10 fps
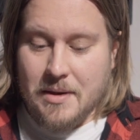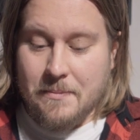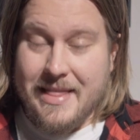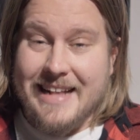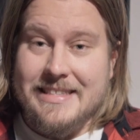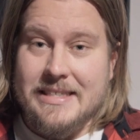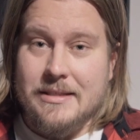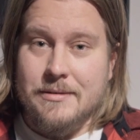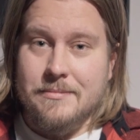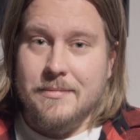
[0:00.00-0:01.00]
That's
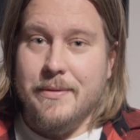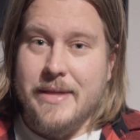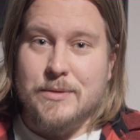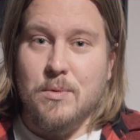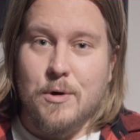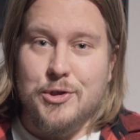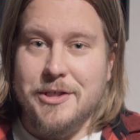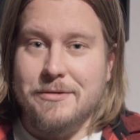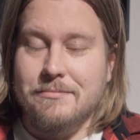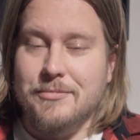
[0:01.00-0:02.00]
it. Thanks for
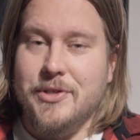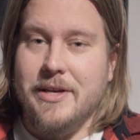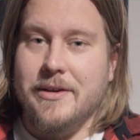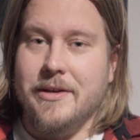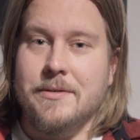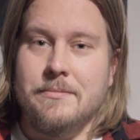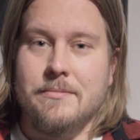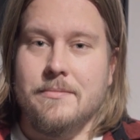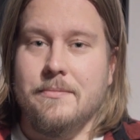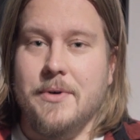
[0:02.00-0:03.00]
watching. Take care.
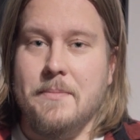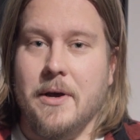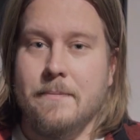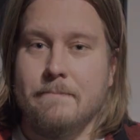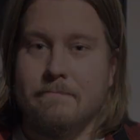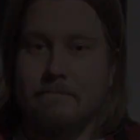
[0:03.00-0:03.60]
Bye bye.